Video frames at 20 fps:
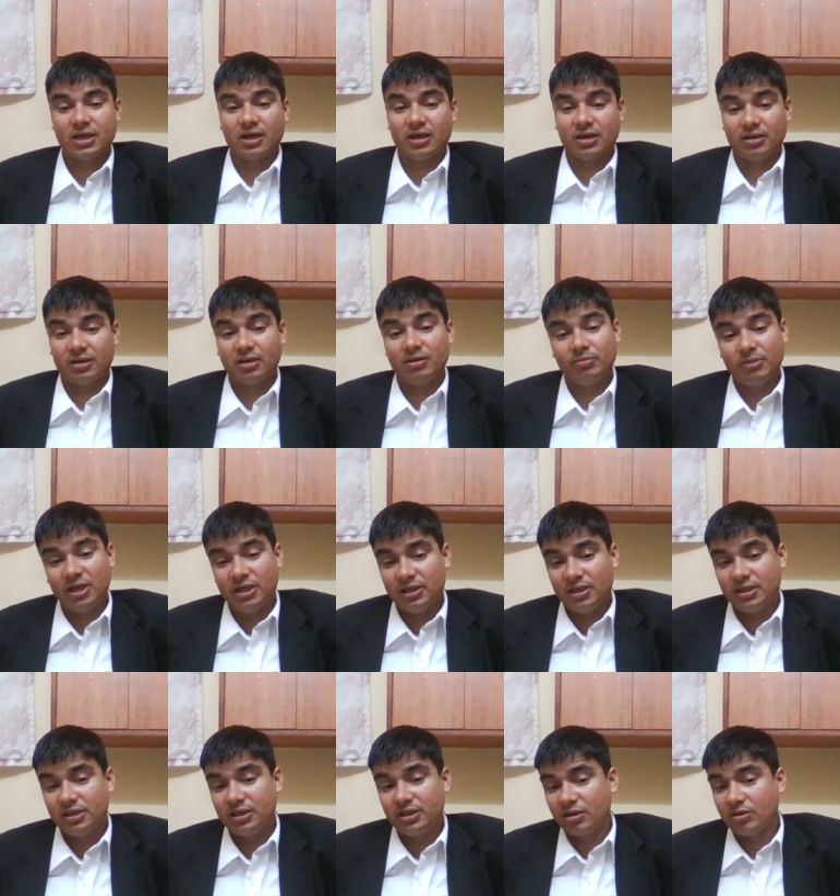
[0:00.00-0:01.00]
are
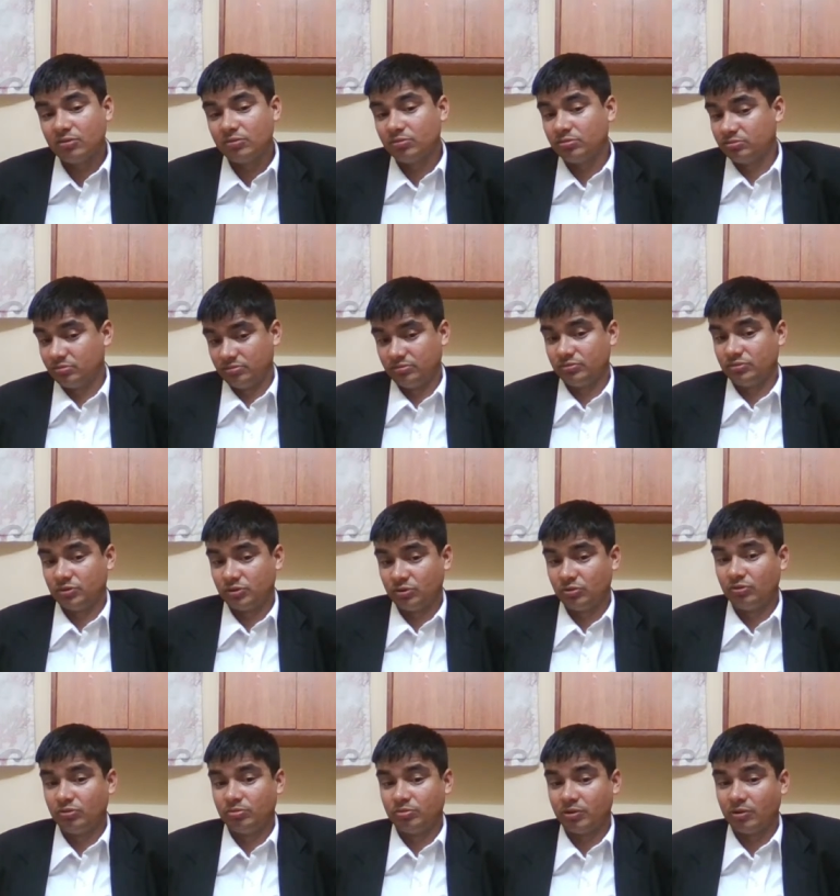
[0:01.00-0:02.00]
amended now
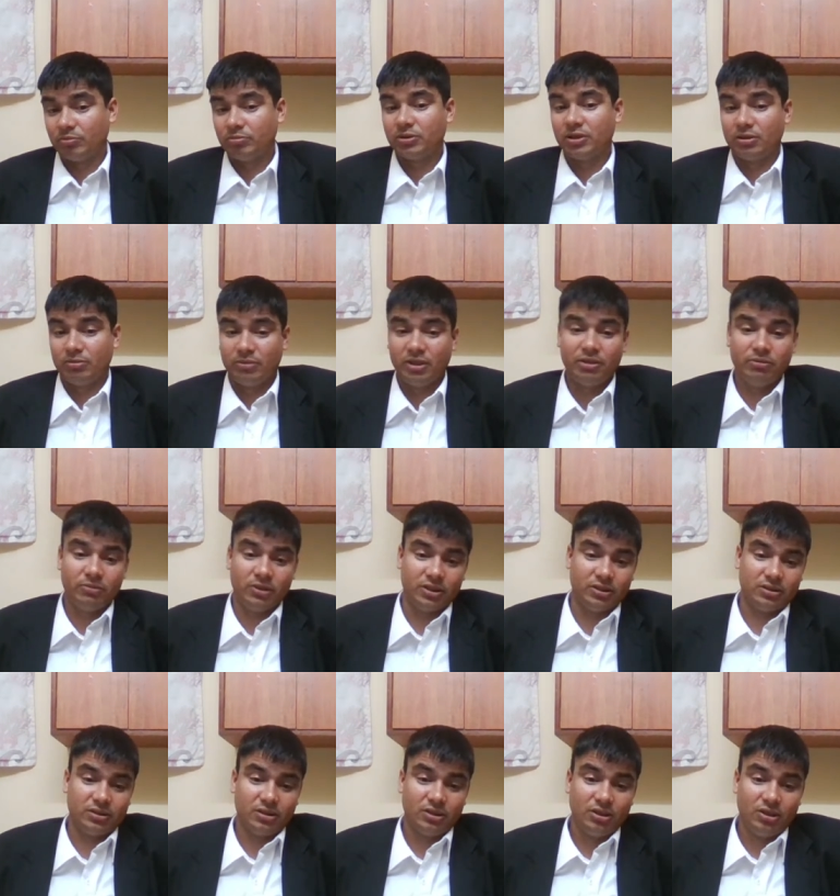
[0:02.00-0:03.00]
through proper amendment.
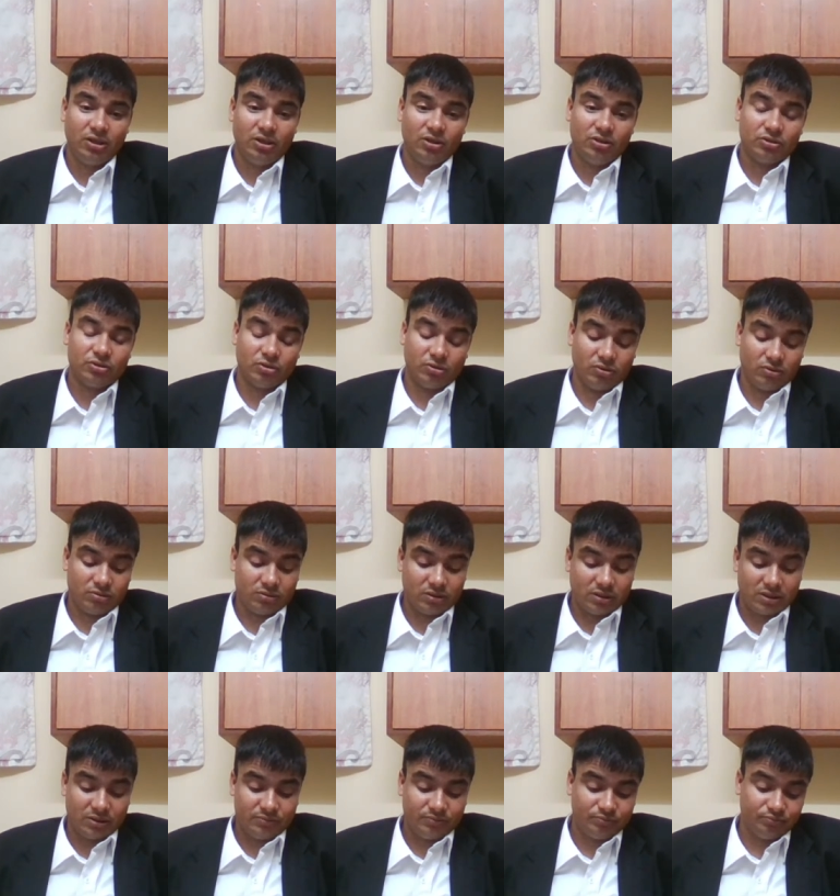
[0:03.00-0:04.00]
So,
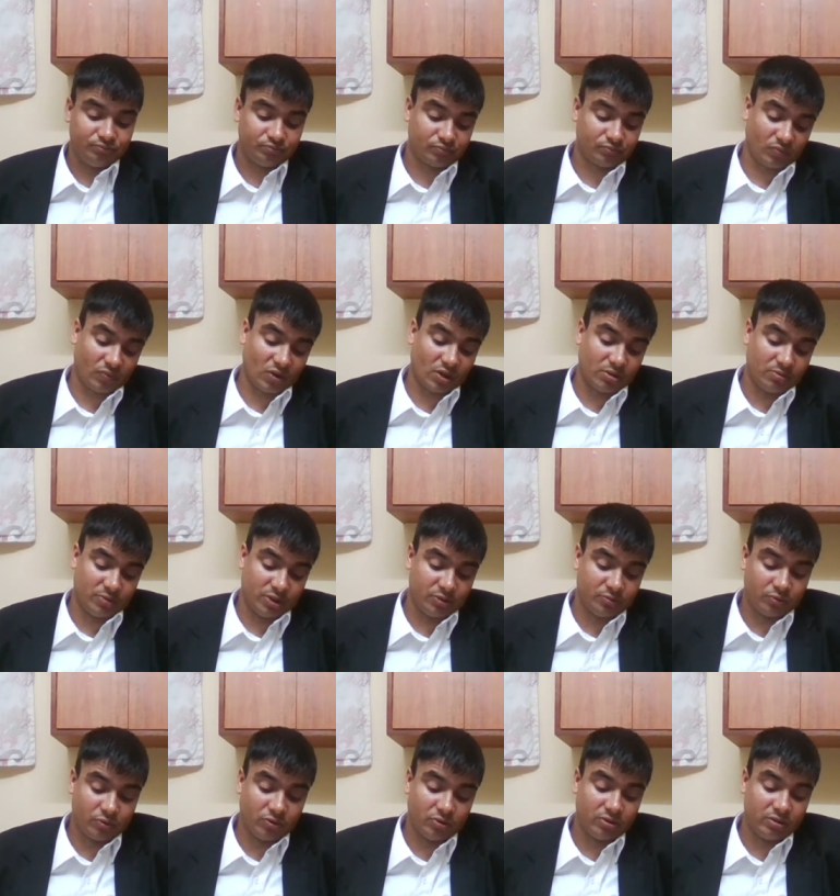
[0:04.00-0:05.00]
but
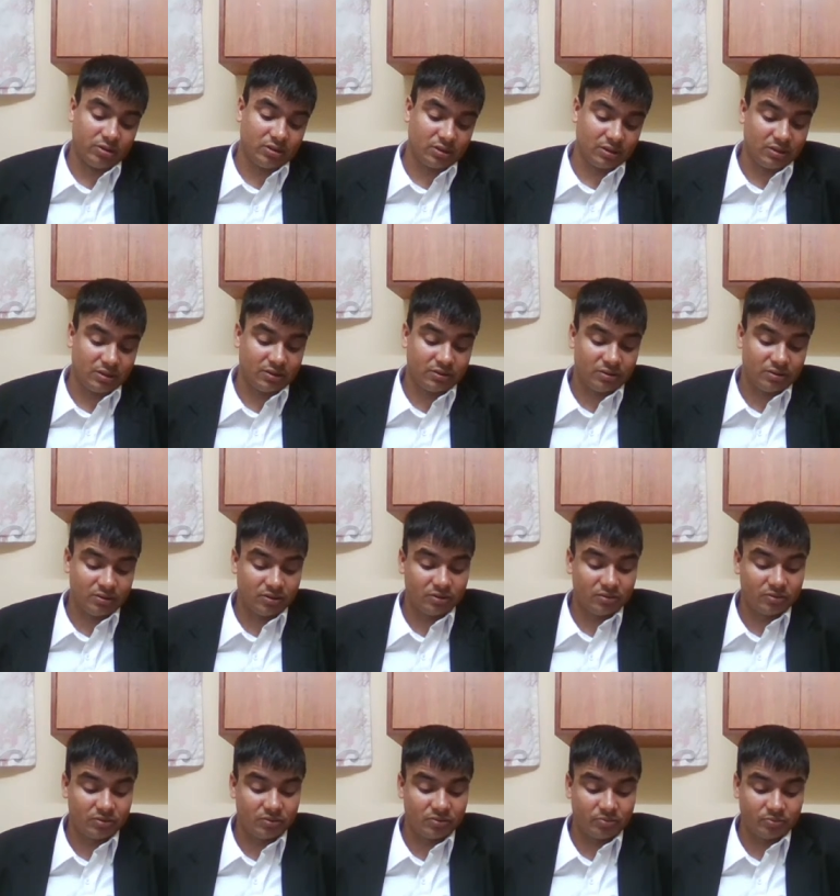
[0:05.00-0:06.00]
for
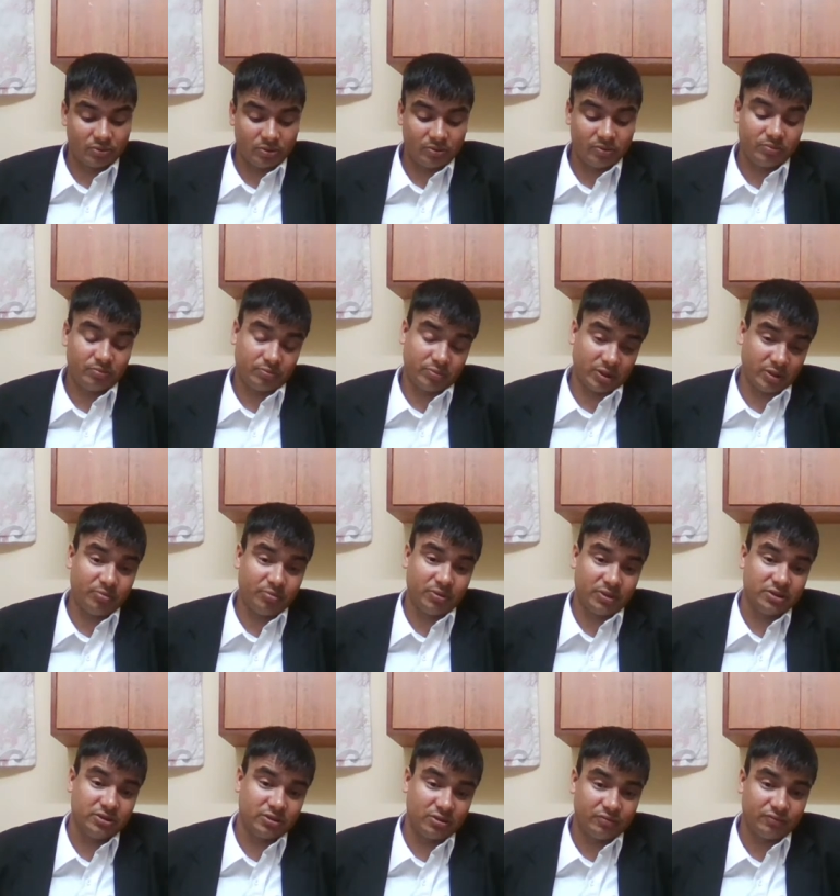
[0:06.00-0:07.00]

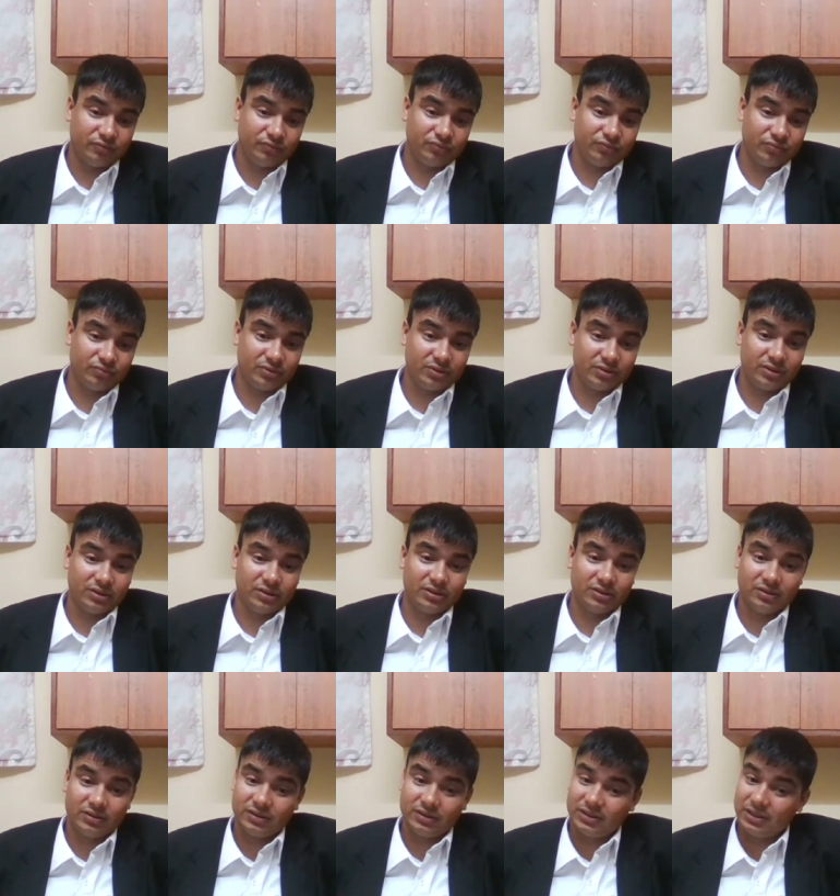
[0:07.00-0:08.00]
purpose of
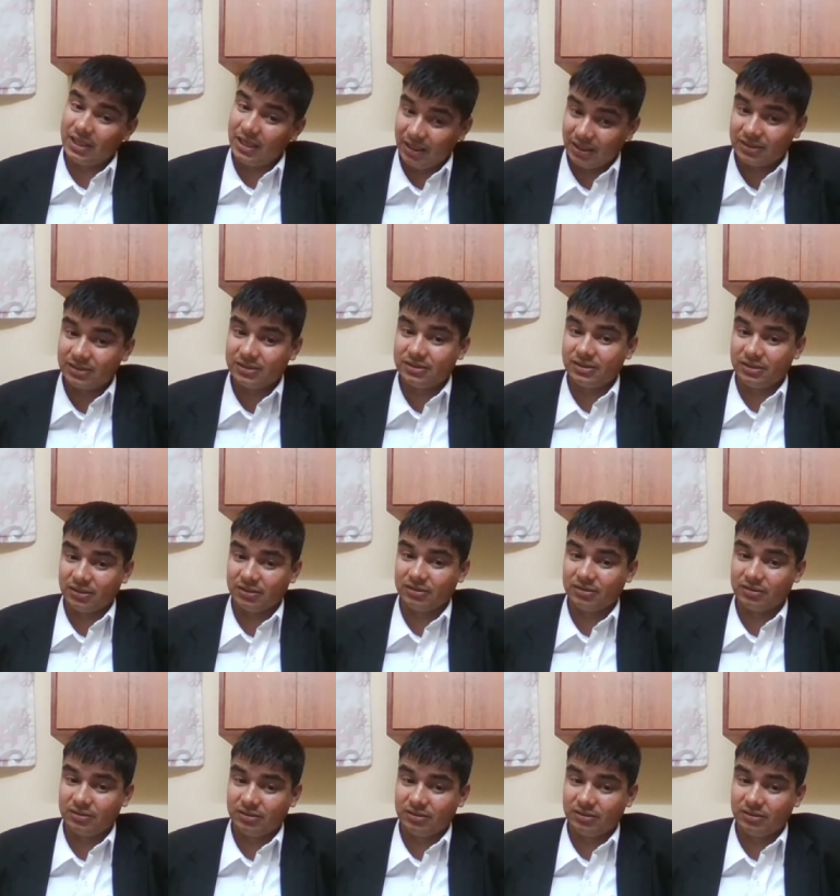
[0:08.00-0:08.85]
selecting,